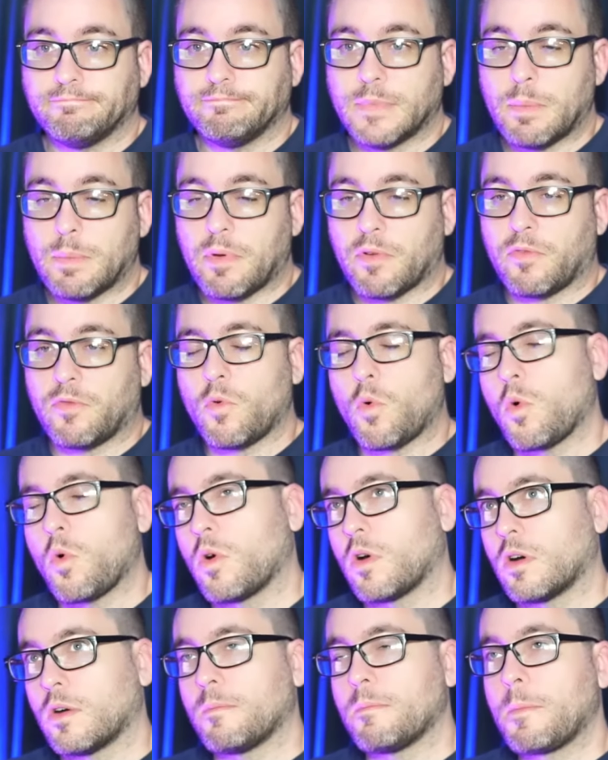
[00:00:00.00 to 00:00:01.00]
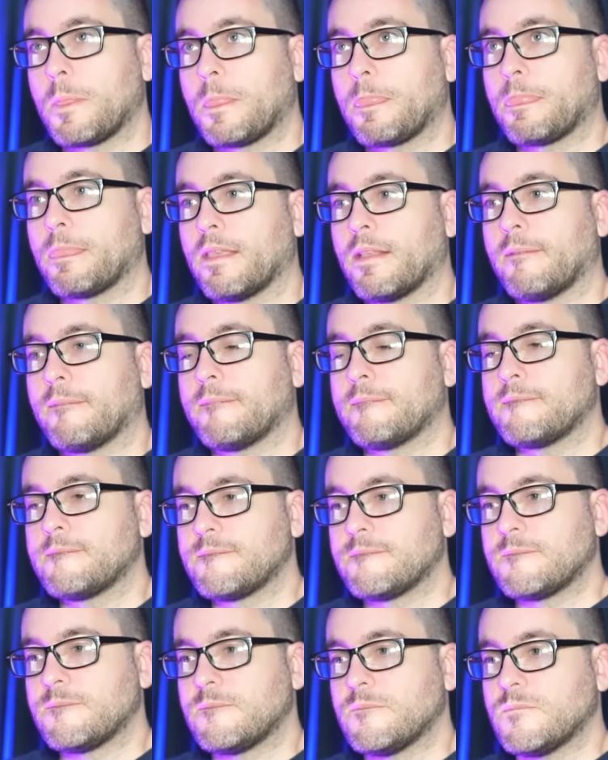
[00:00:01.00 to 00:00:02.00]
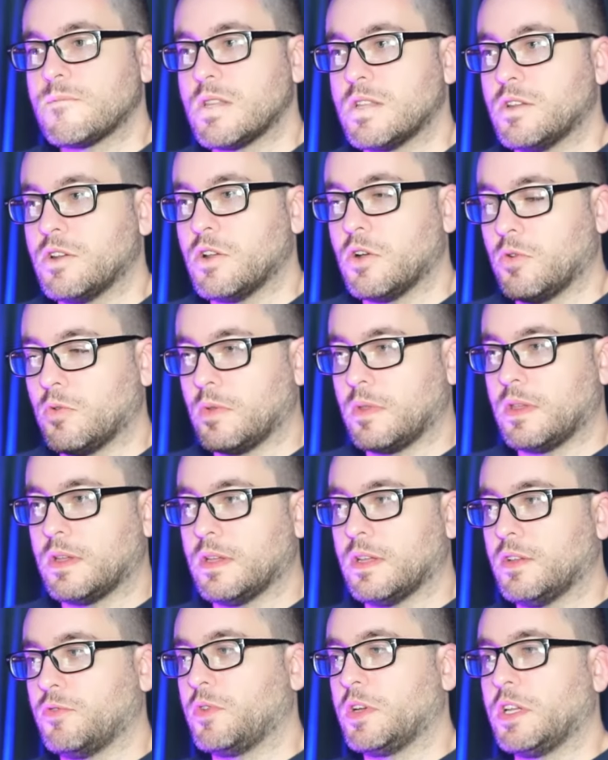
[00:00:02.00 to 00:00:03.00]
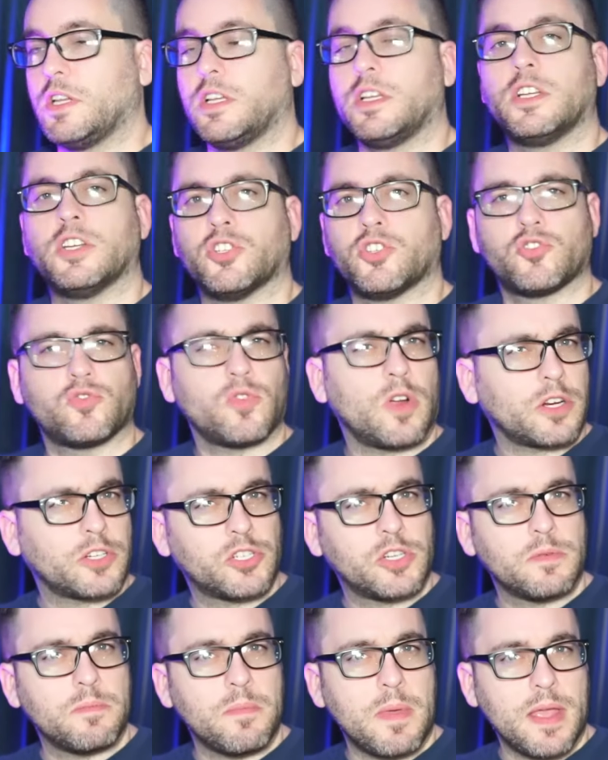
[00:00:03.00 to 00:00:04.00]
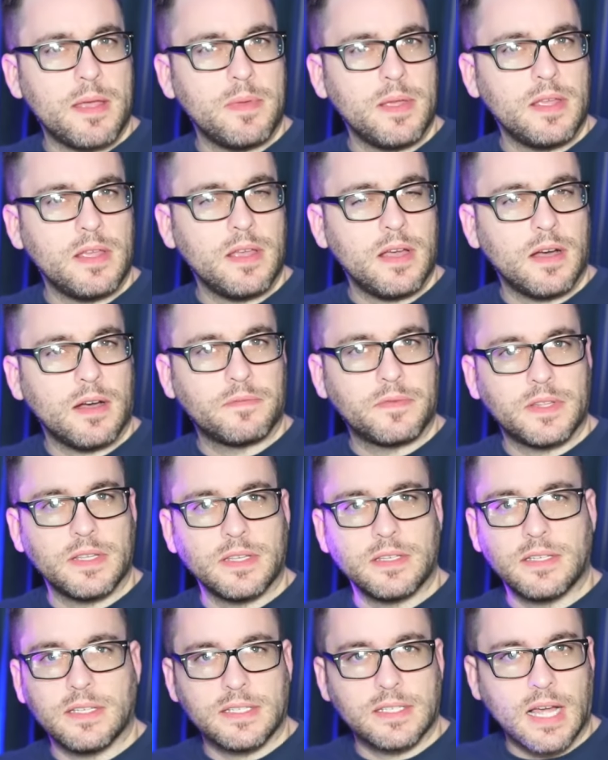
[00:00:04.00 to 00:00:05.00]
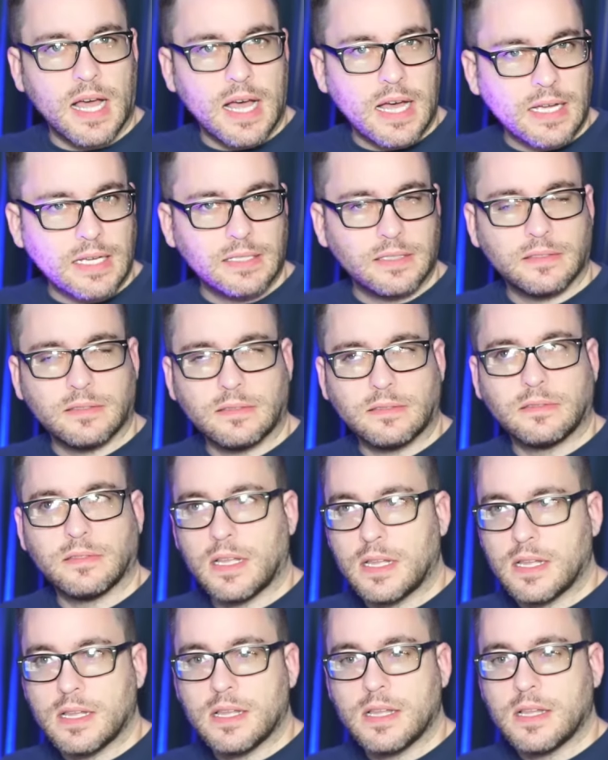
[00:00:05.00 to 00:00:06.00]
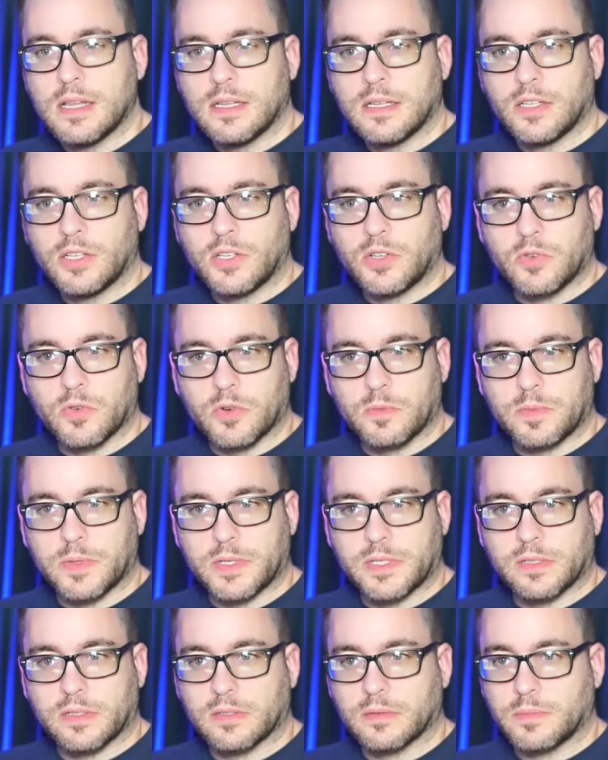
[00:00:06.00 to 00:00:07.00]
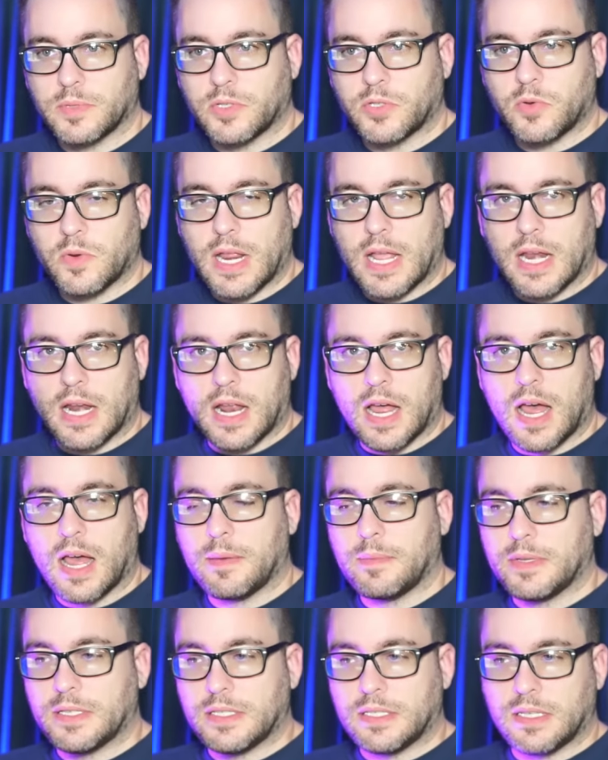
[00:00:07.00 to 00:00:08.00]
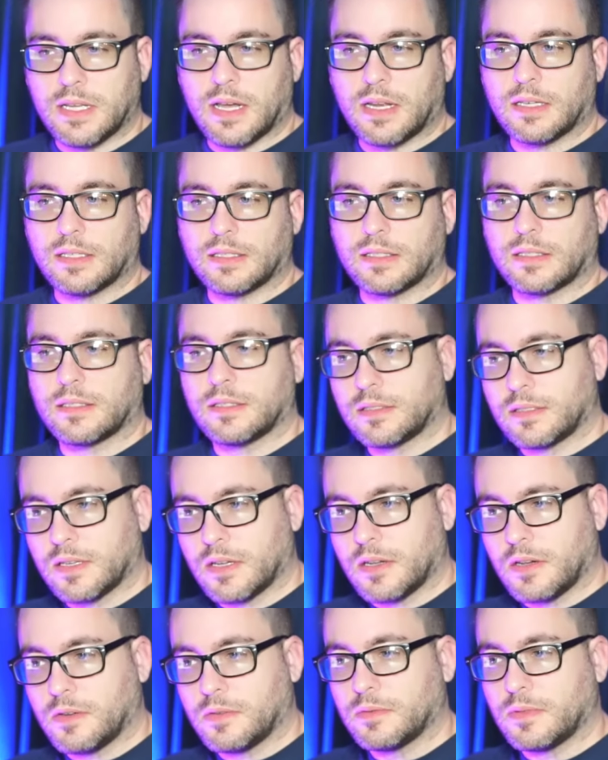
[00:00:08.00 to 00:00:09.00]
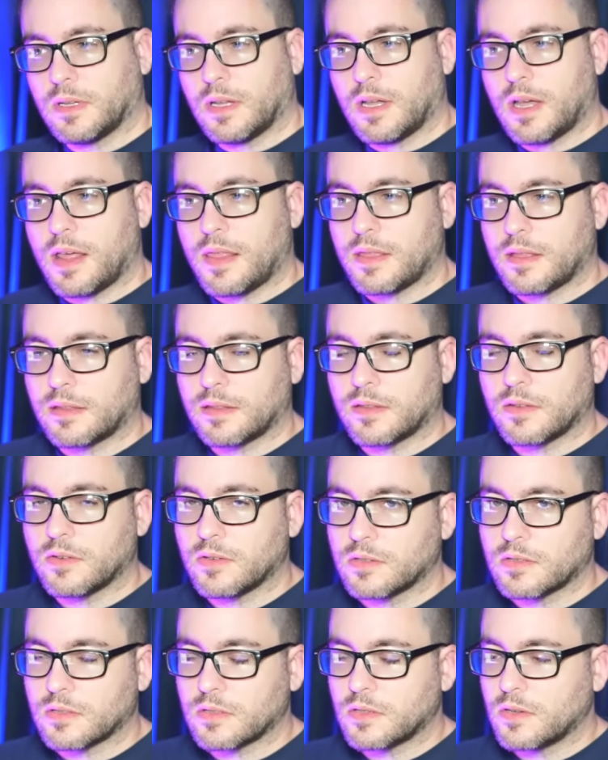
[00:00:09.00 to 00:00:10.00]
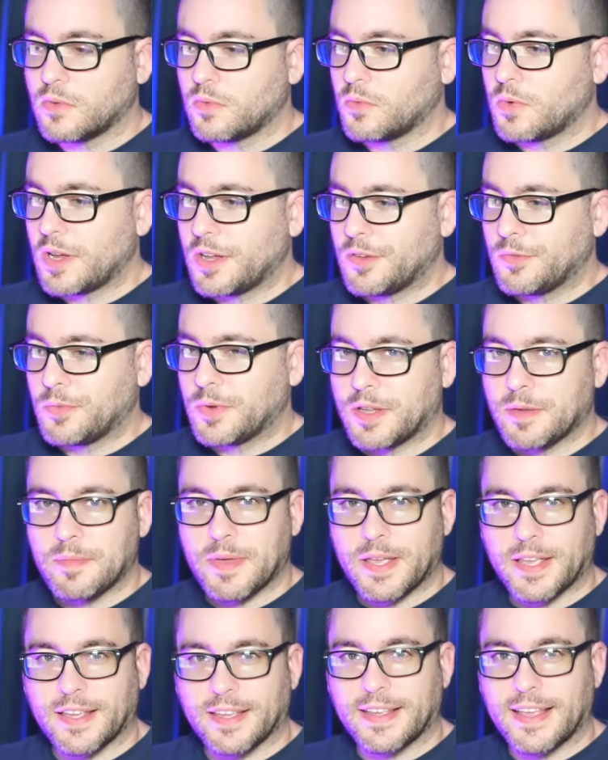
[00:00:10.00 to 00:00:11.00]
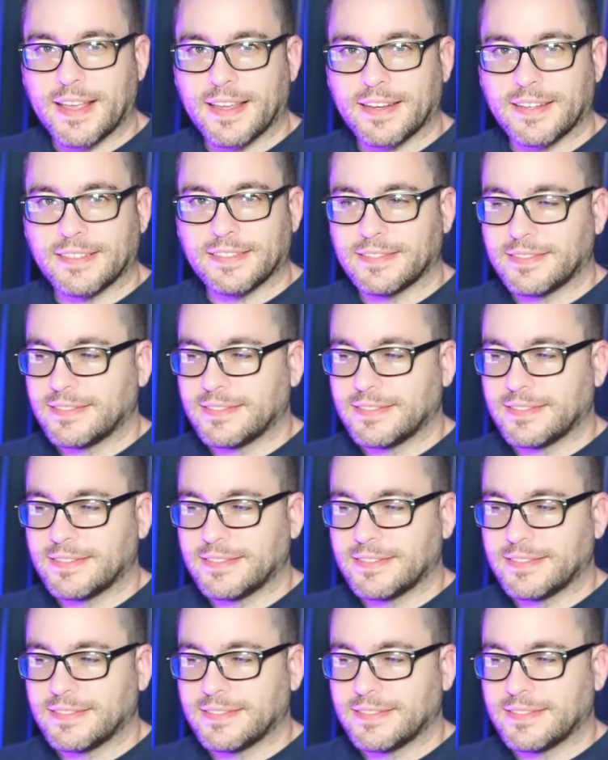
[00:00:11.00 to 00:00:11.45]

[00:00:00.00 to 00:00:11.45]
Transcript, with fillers: before, you know, the reconstruction maybe of the design groups between Anaheim and Zeonic. So I think there's a way we can make it canon.